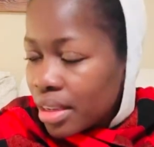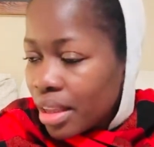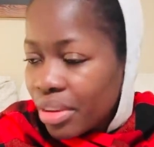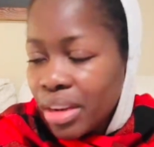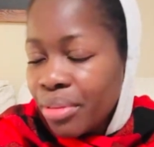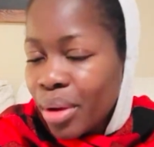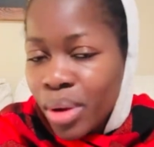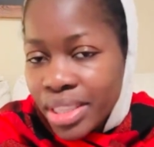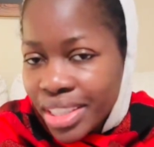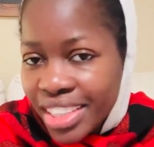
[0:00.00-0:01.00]
even if I
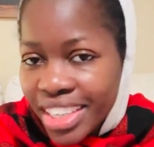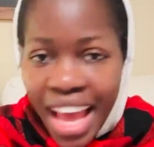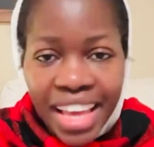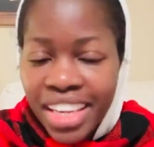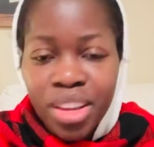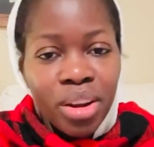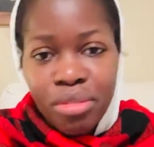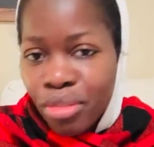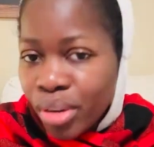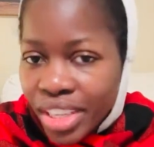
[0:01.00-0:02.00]
wanted it, I cannot
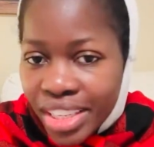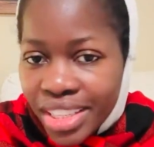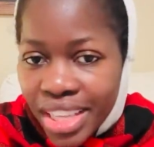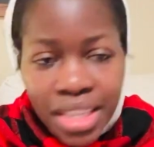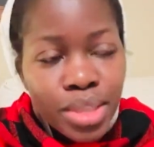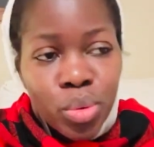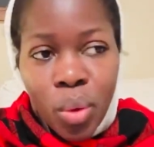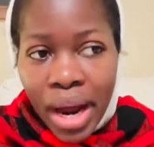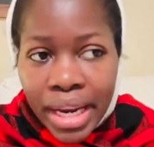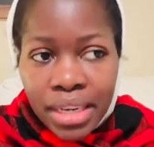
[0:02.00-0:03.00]
afford it. That's
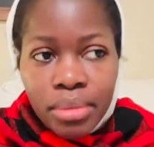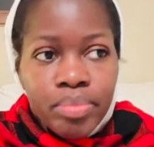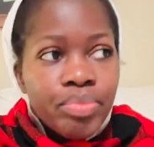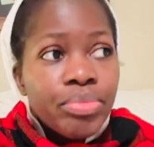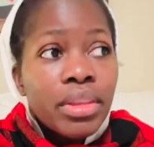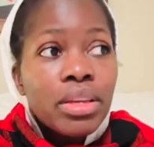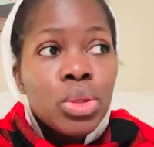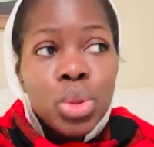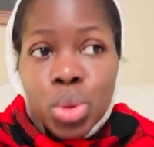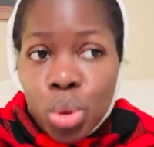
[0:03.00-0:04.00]
one.
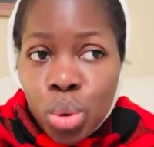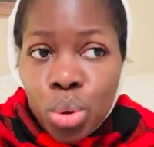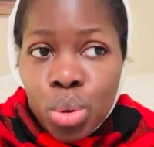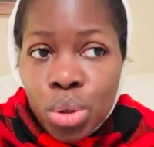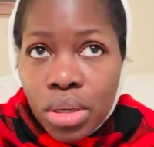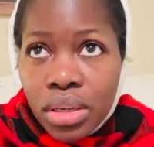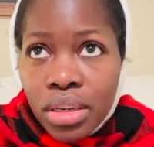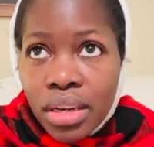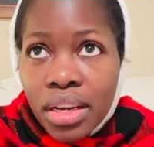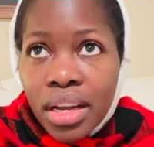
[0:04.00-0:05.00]
Two,
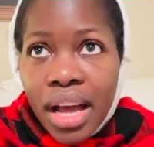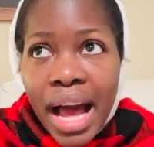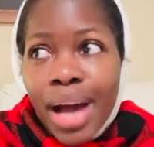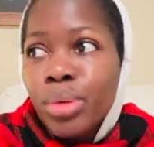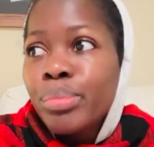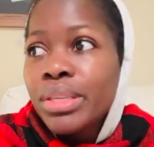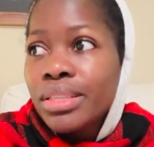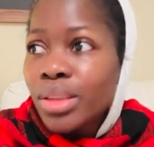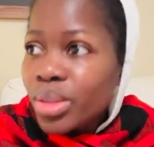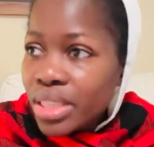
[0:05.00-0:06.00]
I'll be
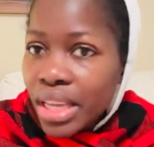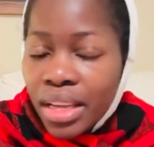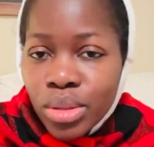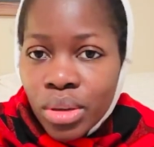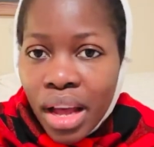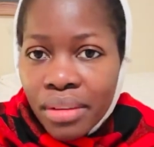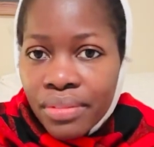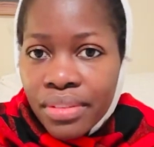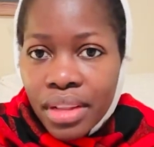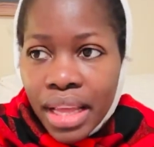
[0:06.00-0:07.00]
so scared to
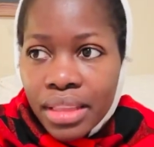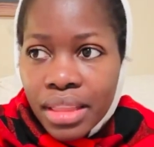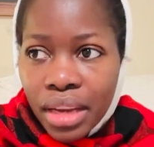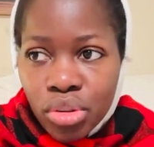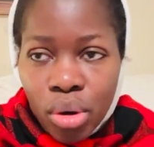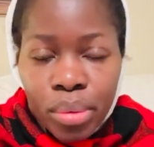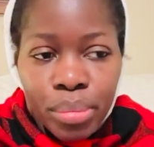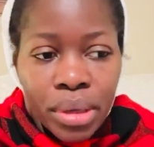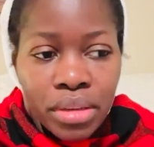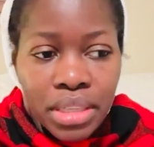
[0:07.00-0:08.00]
have like that
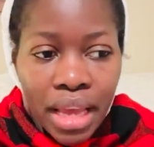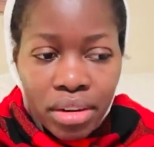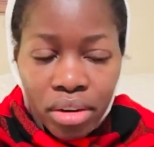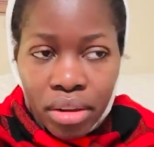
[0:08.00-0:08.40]
robot because I don't know